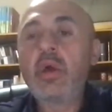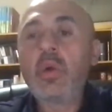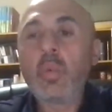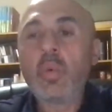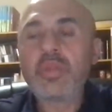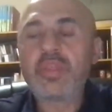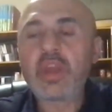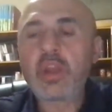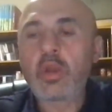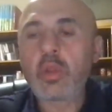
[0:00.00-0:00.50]

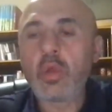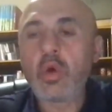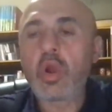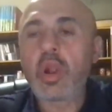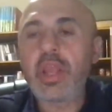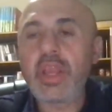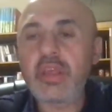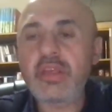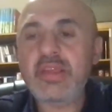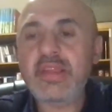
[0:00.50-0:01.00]
with a
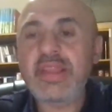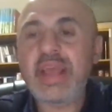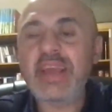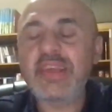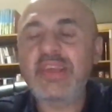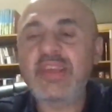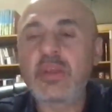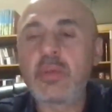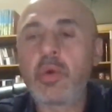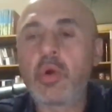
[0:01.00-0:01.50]
glorious
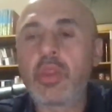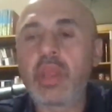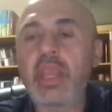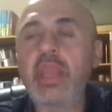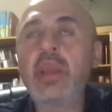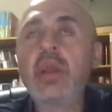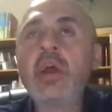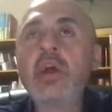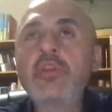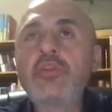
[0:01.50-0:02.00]

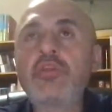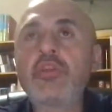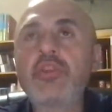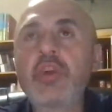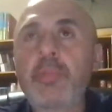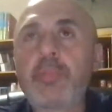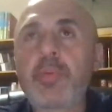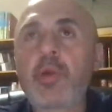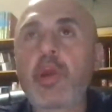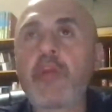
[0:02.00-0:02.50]
testimony to
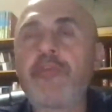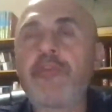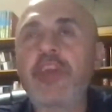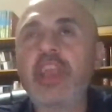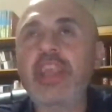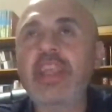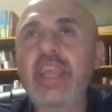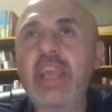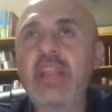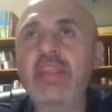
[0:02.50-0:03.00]
the
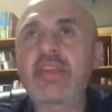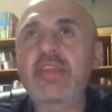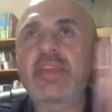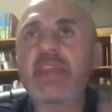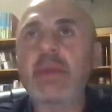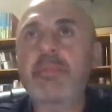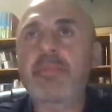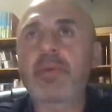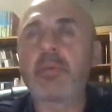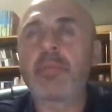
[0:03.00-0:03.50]
perfect,
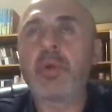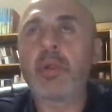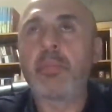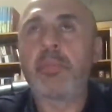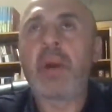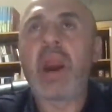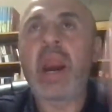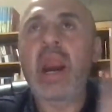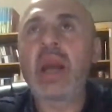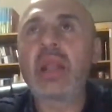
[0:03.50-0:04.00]
inseparable
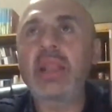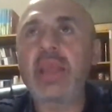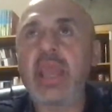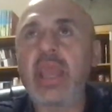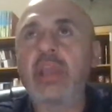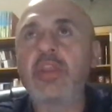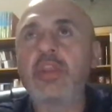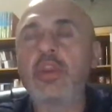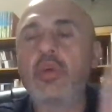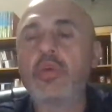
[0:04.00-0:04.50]
bond
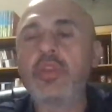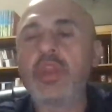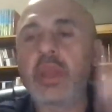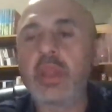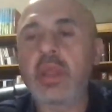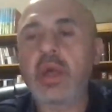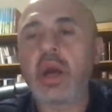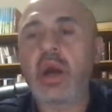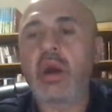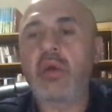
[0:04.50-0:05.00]
and
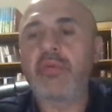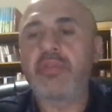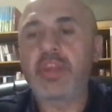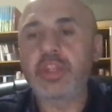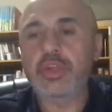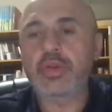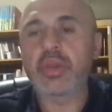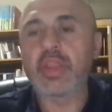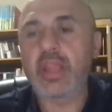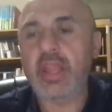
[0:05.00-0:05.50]
union of the
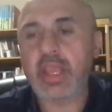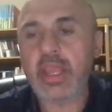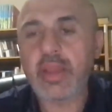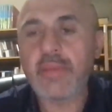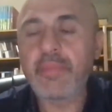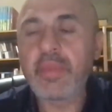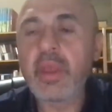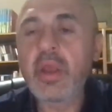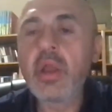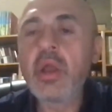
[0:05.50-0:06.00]
Trinity.
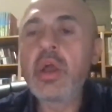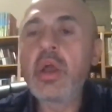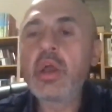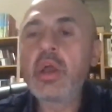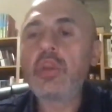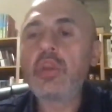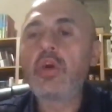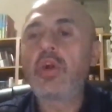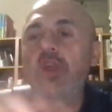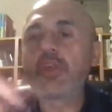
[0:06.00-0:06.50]

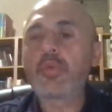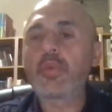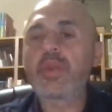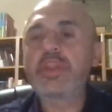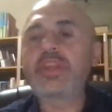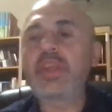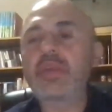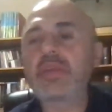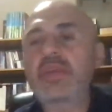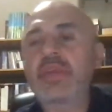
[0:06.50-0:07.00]
Notice
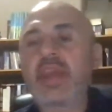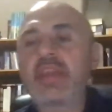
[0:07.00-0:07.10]
what Jesus